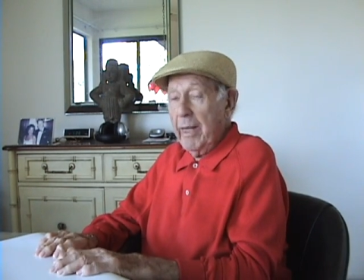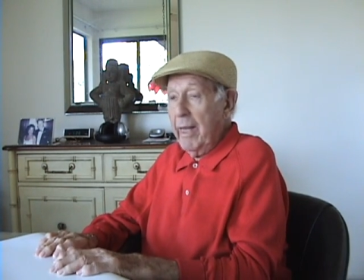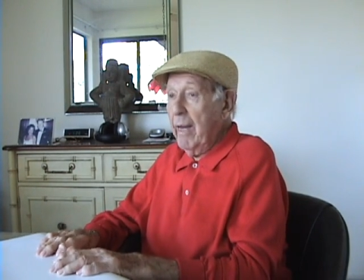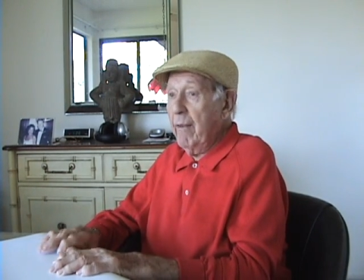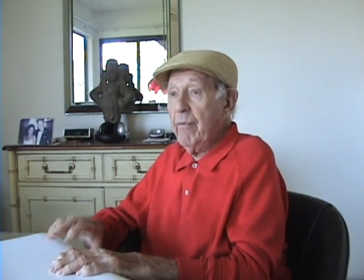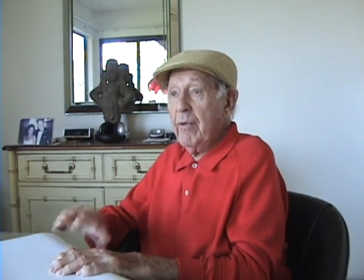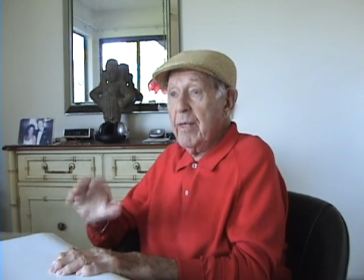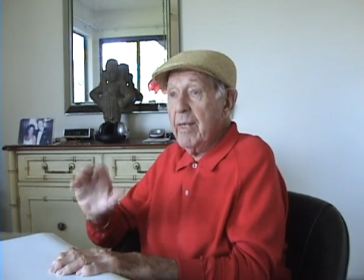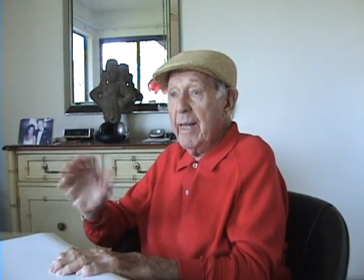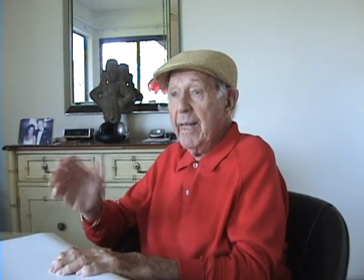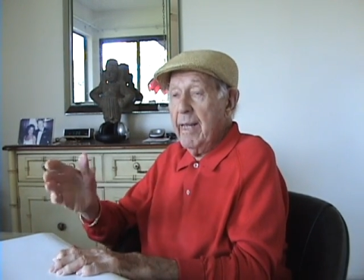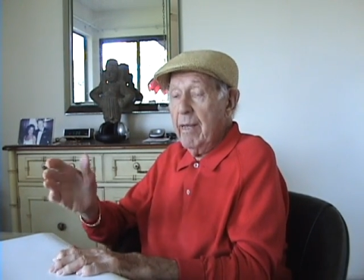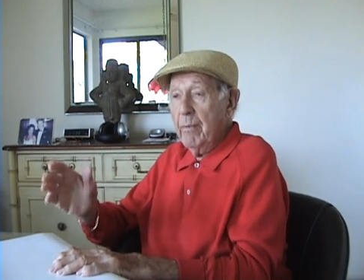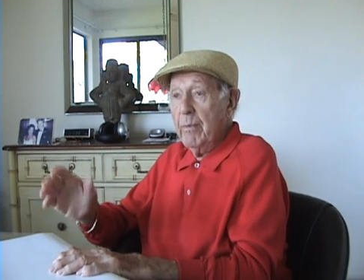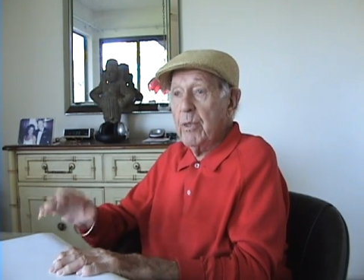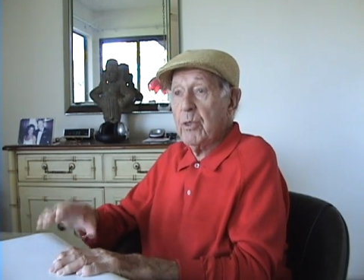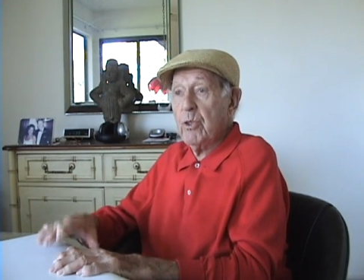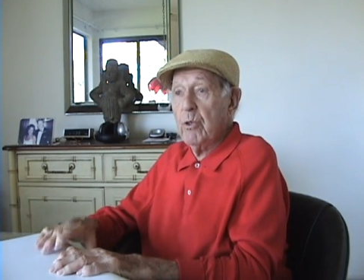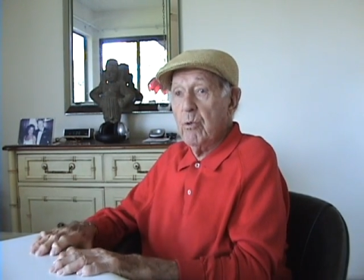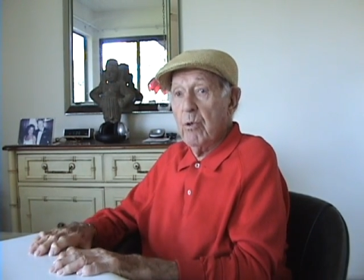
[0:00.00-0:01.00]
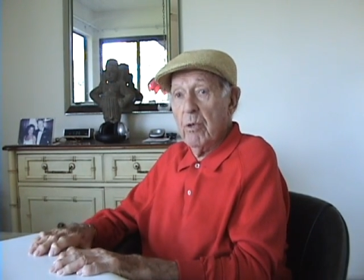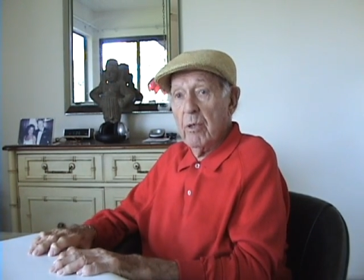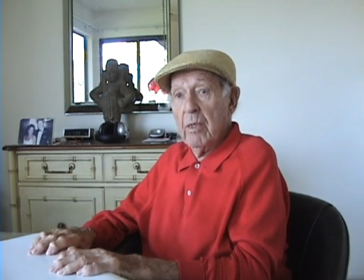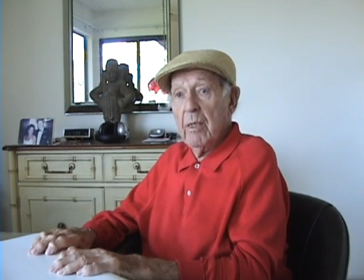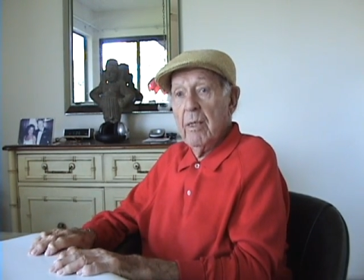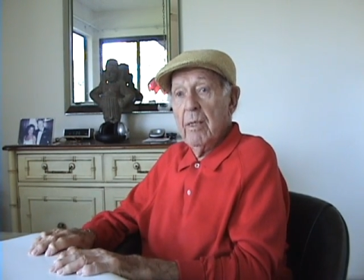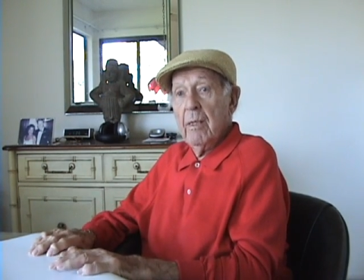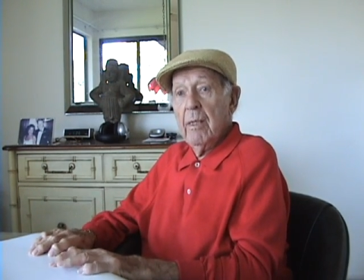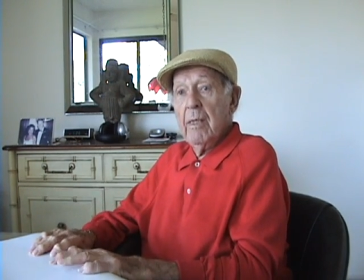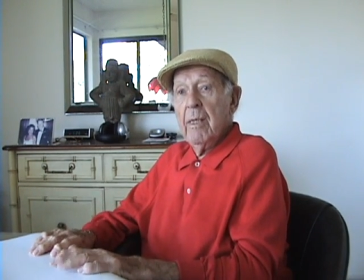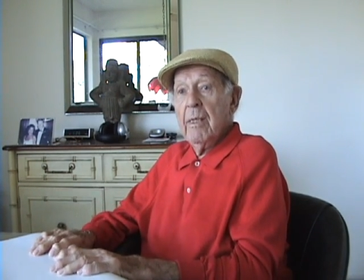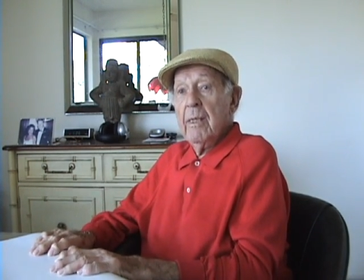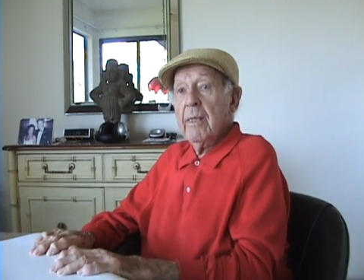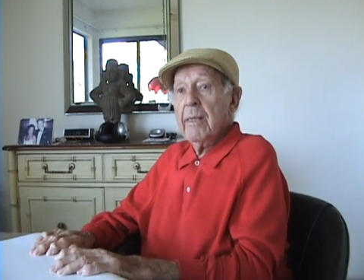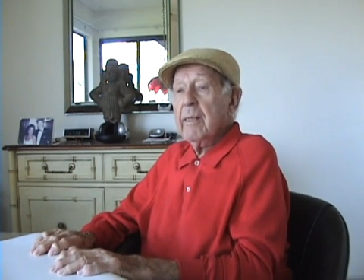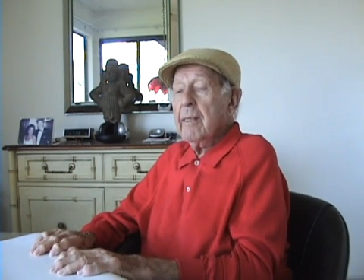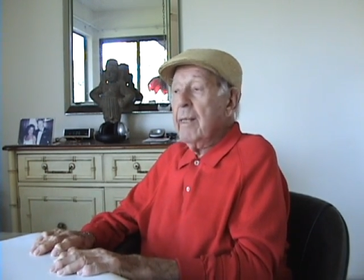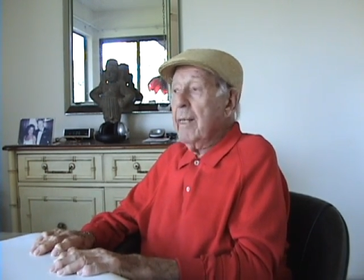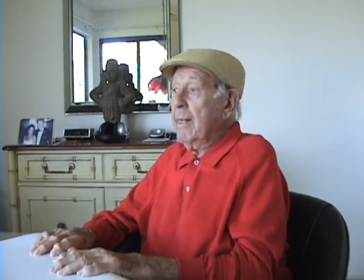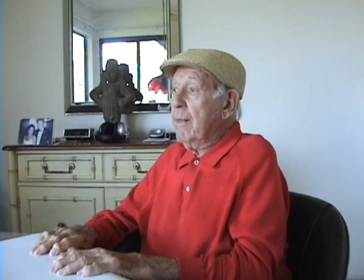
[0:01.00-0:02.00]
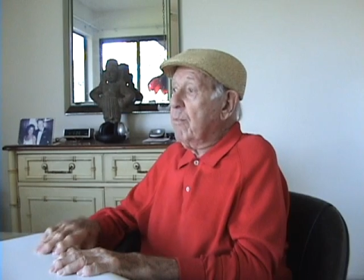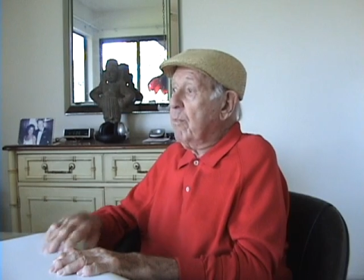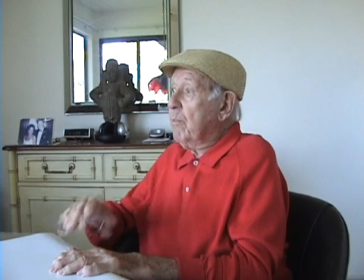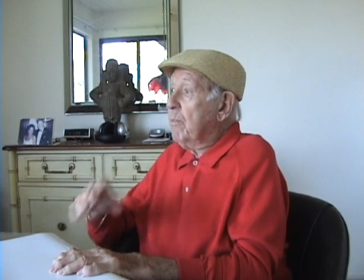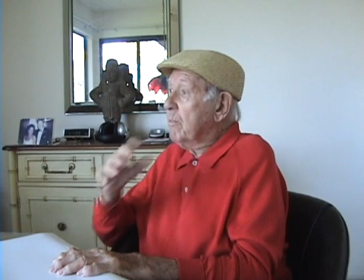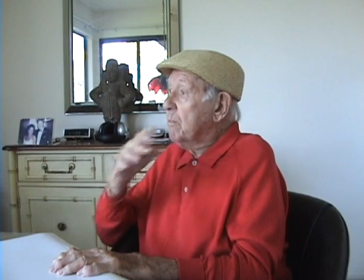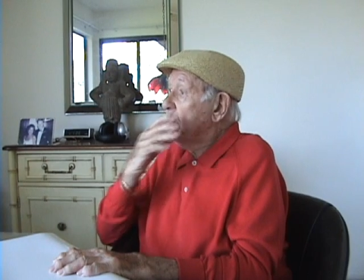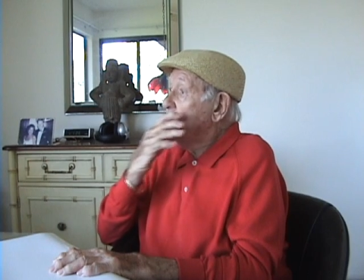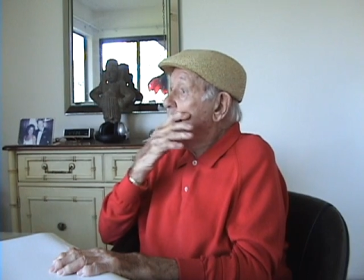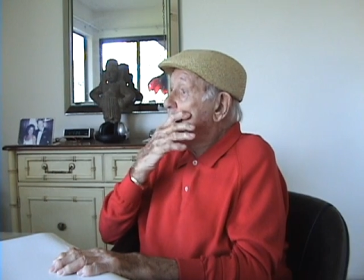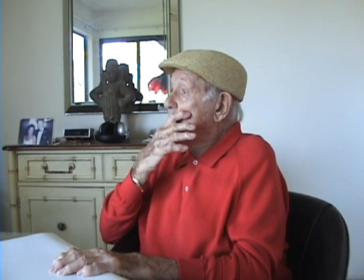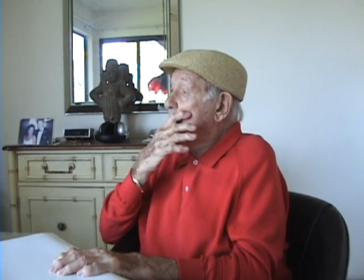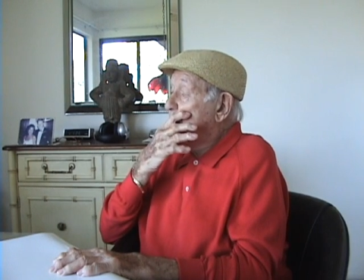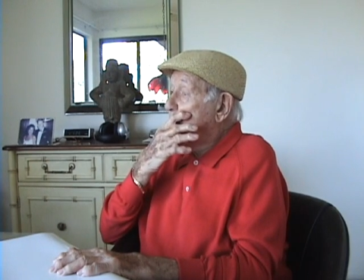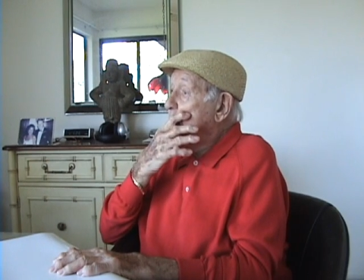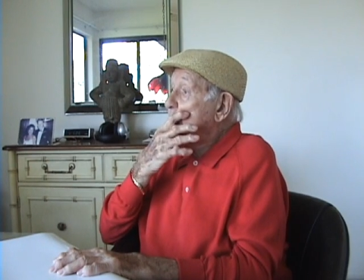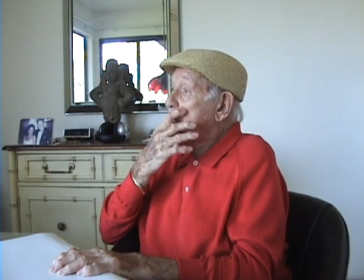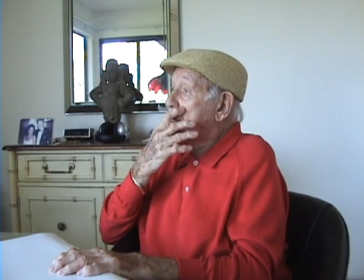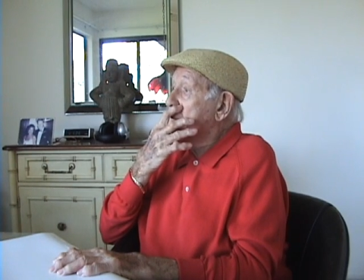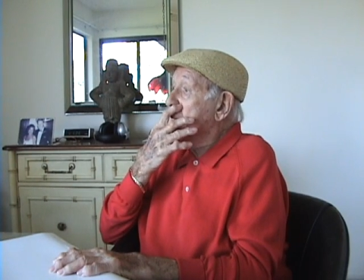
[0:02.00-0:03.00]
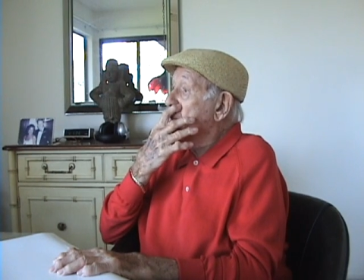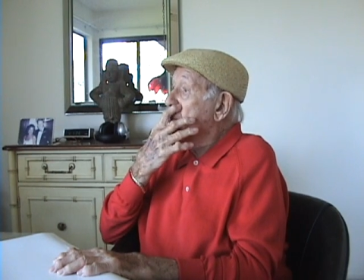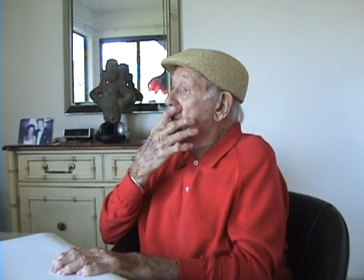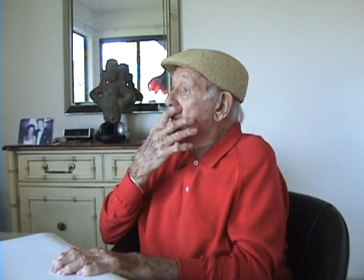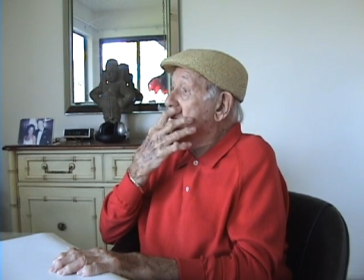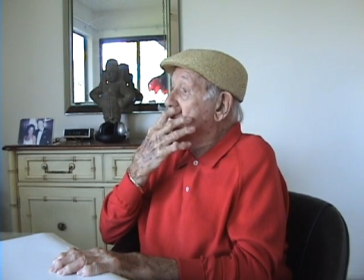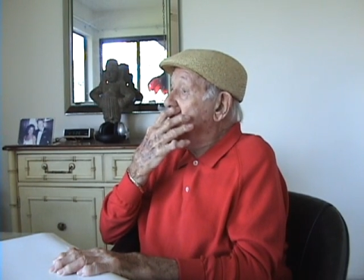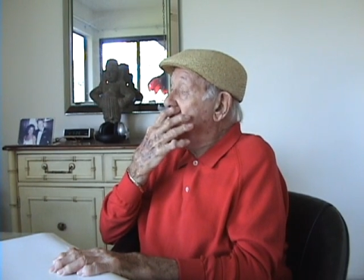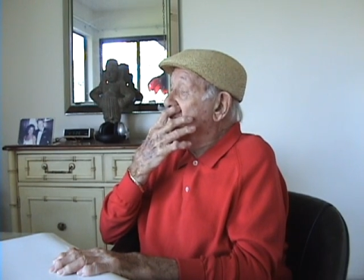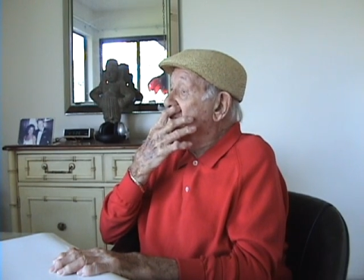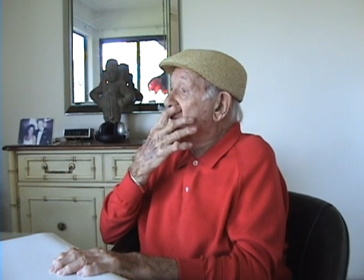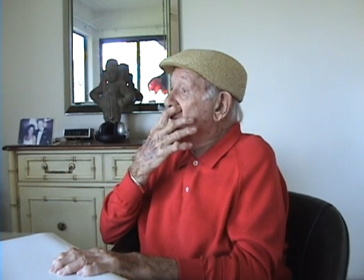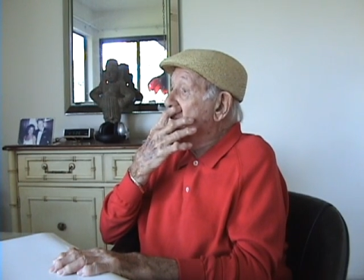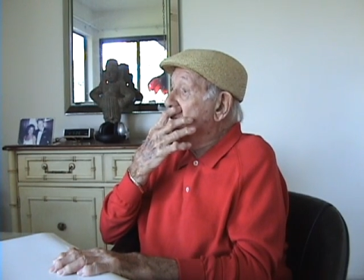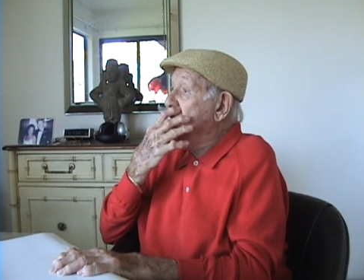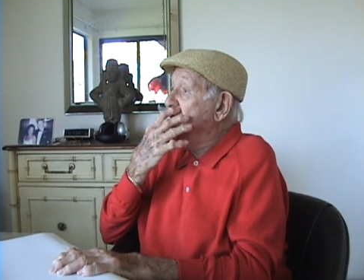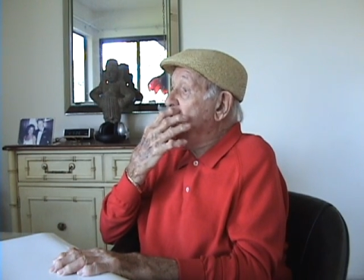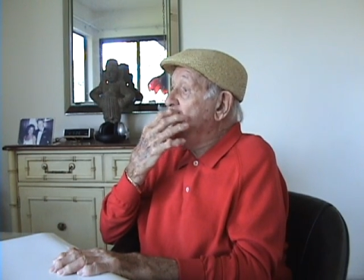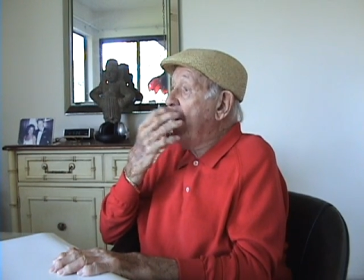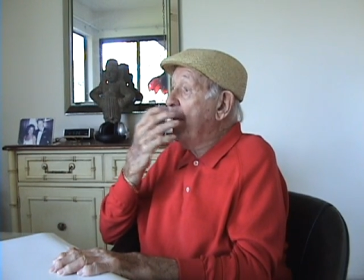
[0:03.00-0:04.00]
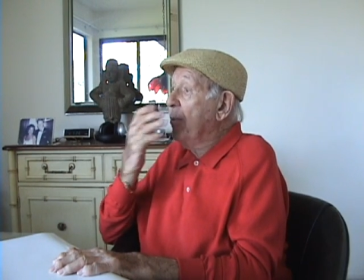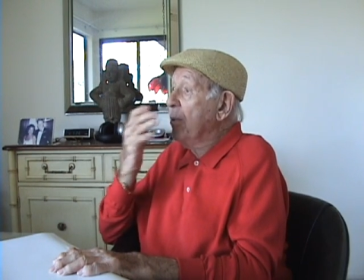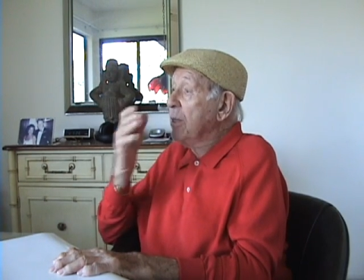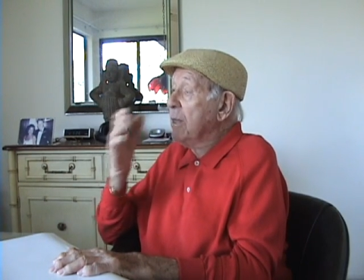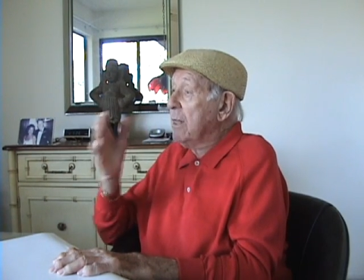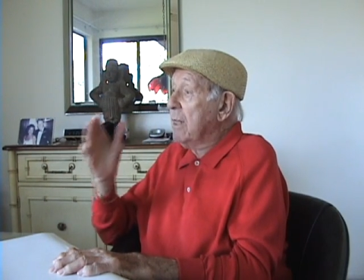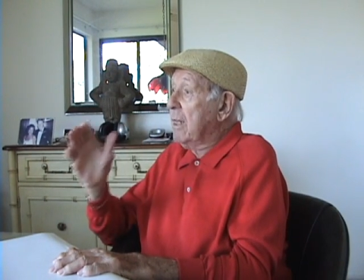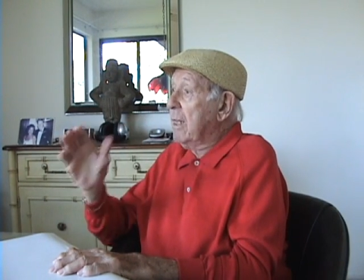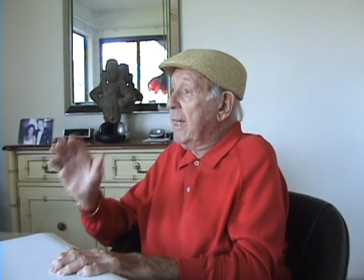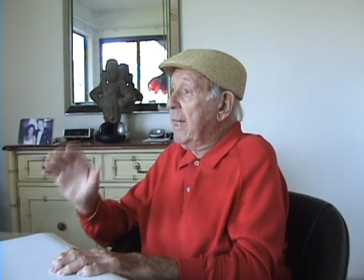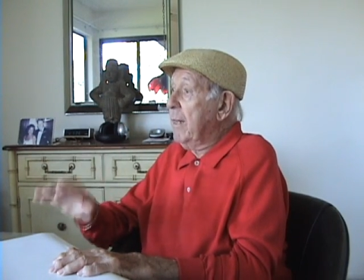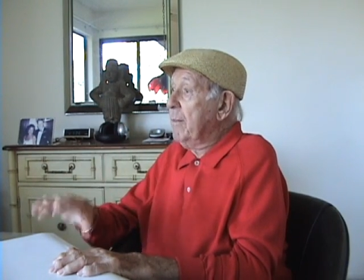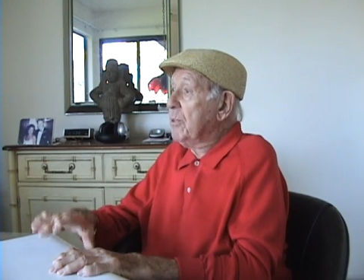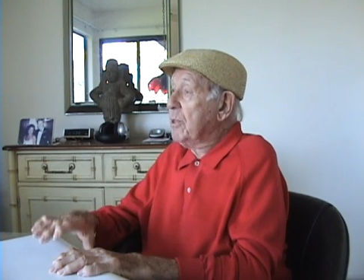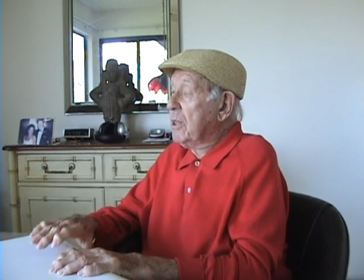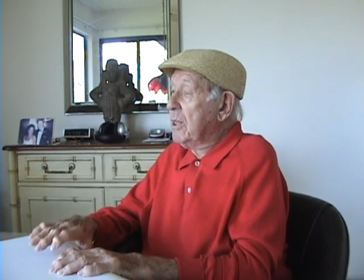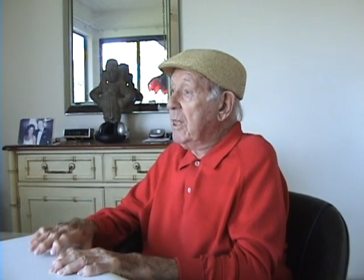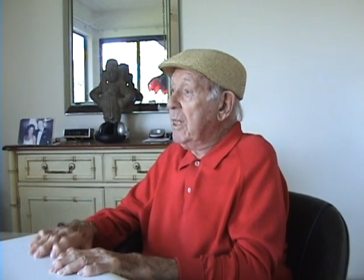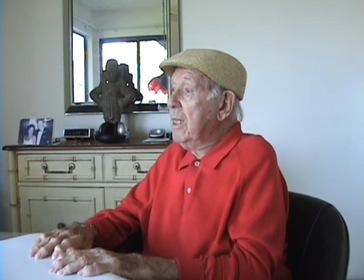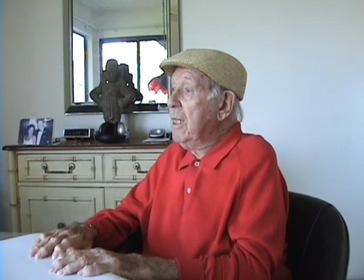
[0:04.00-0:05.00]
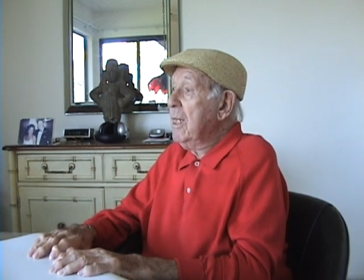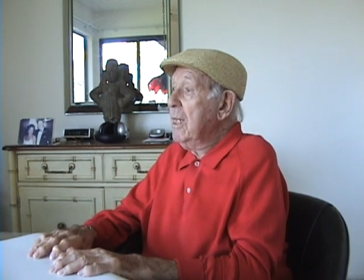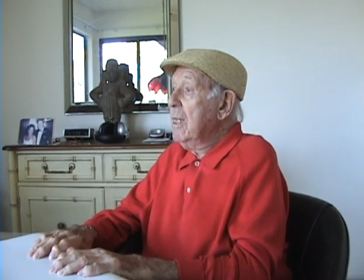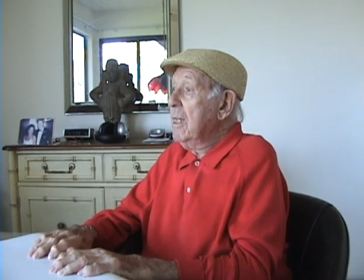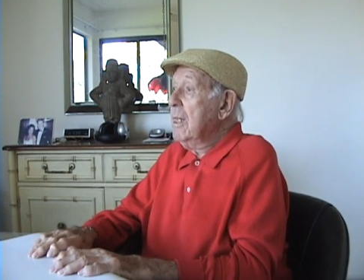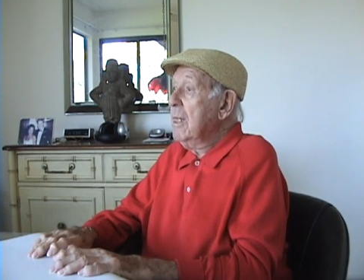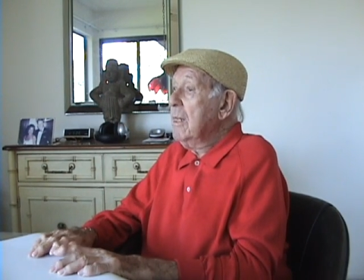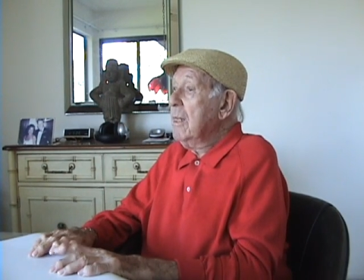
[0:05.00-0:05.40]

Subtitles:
every name that you want, and worked at Elmwood. And I was an MC,